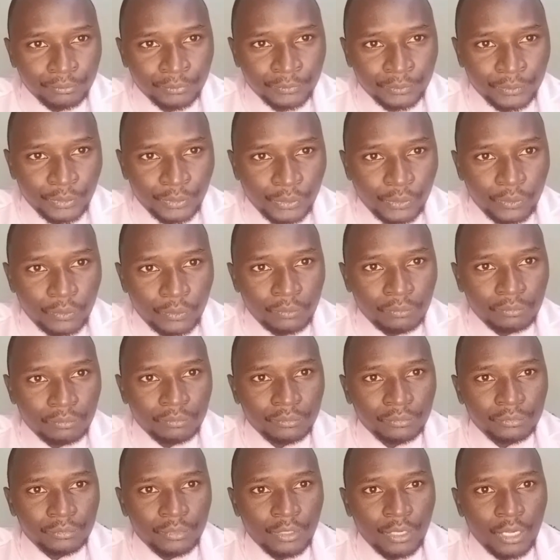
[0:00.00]
You know?
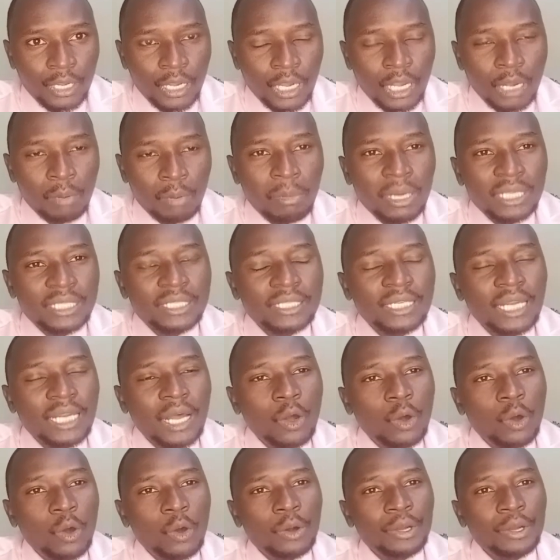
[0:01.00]
But
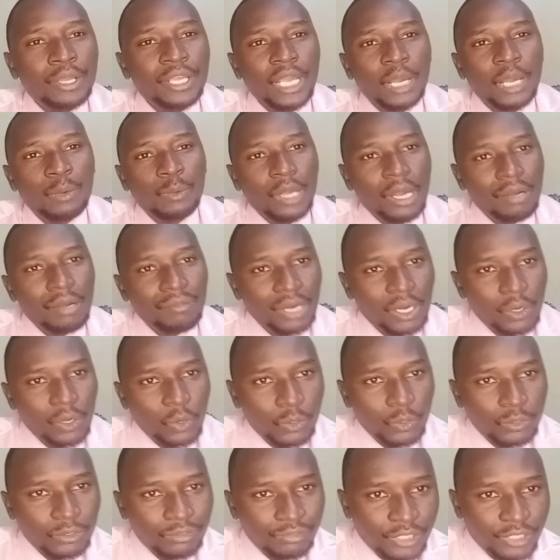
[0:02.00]
now here we have a
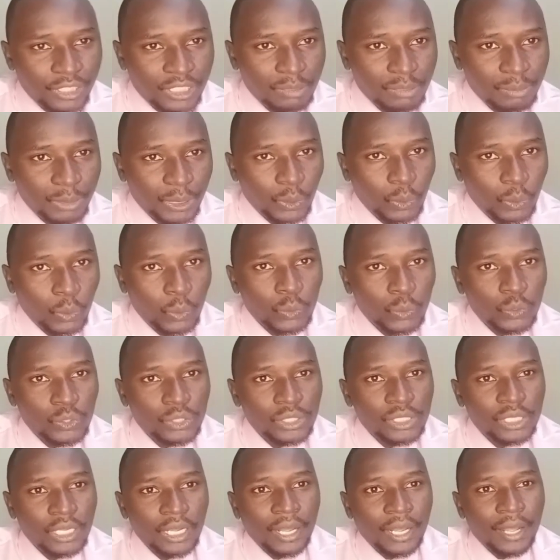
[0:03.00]
conflict
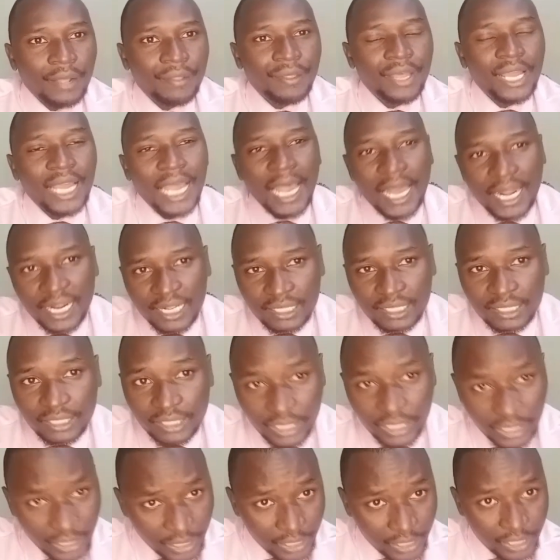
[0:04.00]
because the current
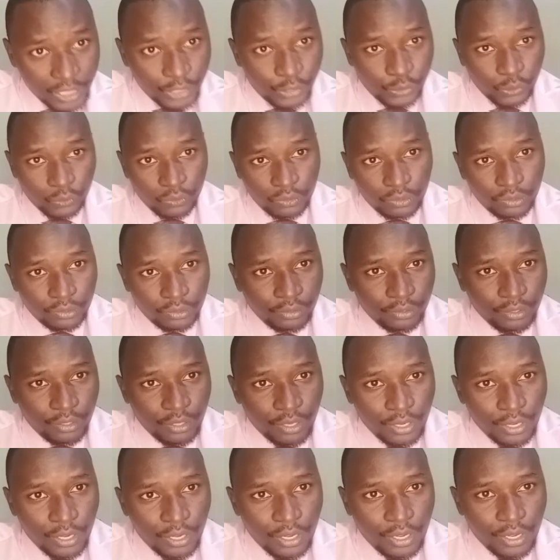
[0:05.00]
generation,
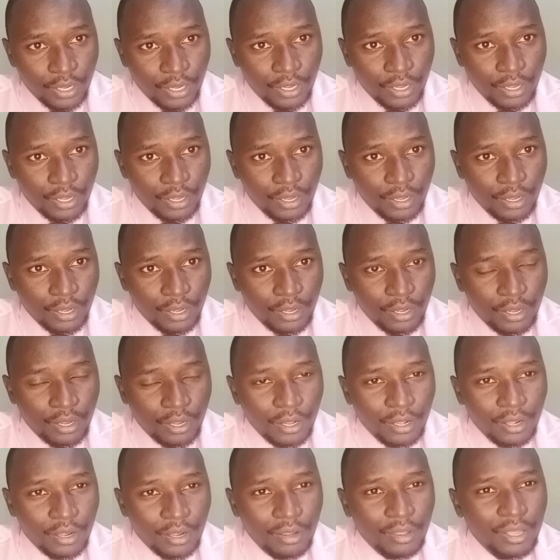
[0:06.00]

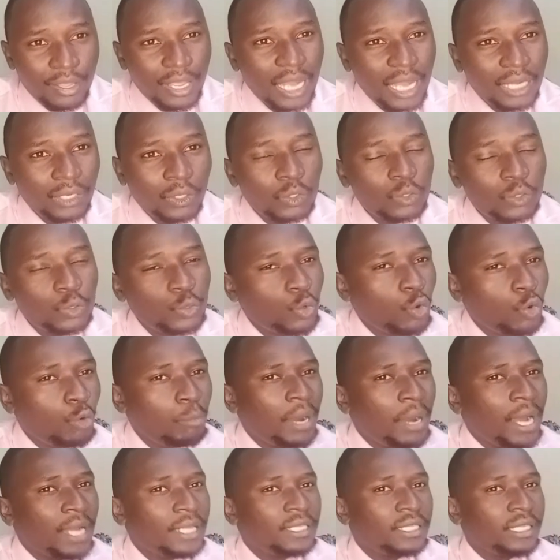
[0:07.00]
they are not so
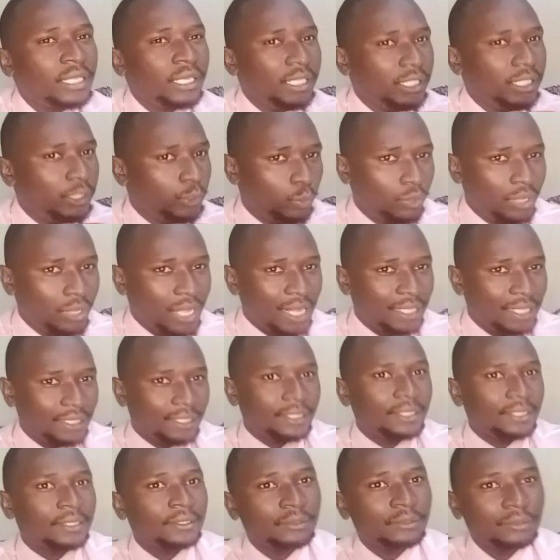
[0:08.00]
much into that.
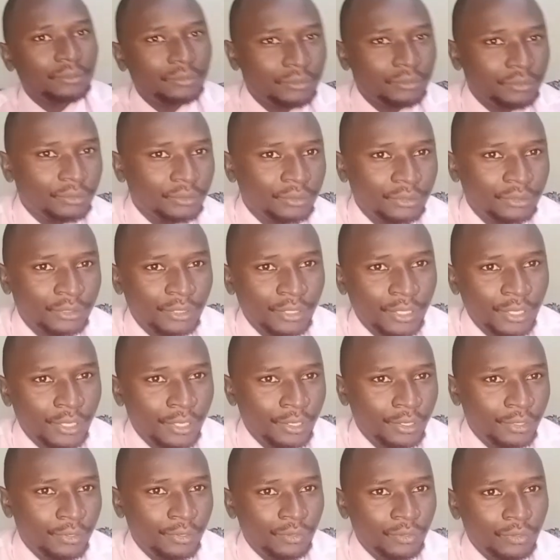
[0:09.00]

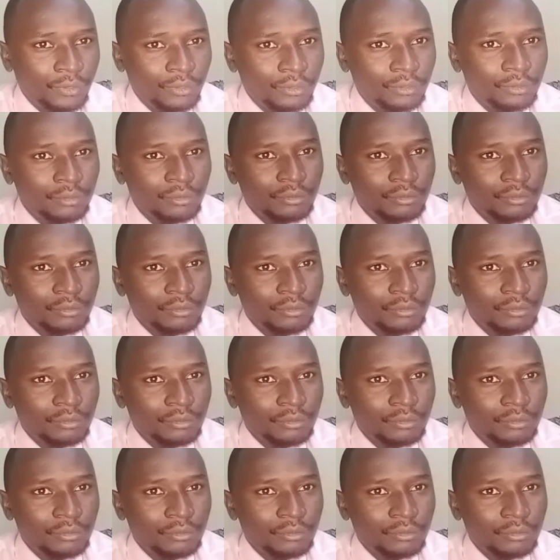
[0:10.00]
You know?